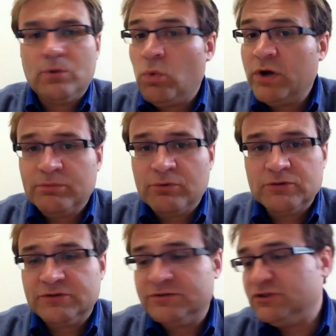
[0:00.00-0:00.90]
one
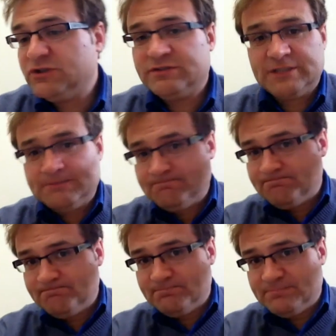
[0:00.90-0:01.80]
approach is
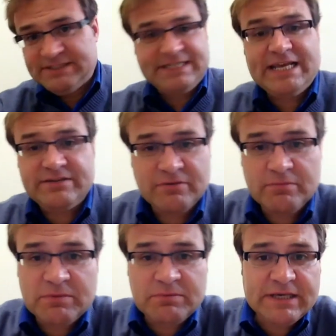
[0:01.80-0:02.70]
just state
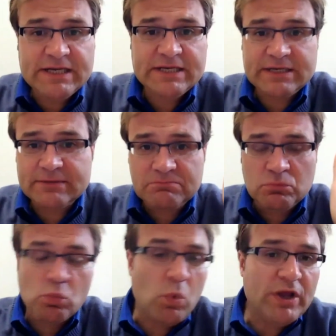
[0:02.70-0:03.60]
from the
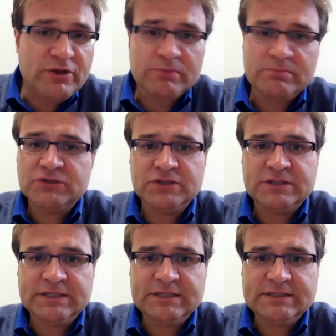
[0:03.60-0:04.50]
beginning what your
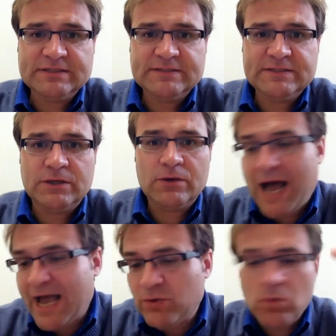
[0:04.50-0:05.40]
mission is.
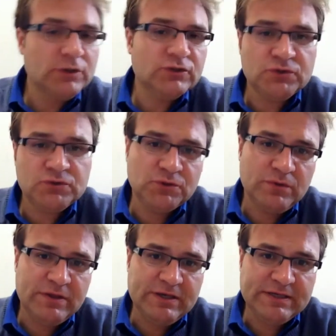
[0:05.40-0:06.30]
I want to
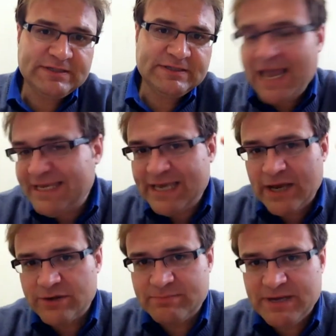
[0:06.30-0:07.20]
do this.
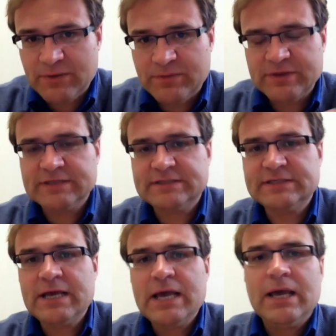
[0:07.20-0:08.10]
I care about
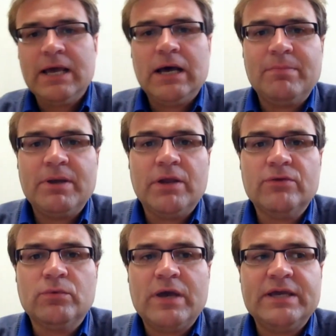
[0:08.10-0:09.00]
this.
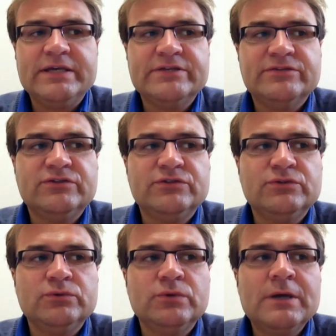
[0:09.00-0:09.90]
Another way is
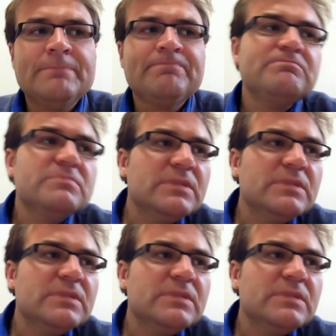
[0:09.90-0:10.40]
to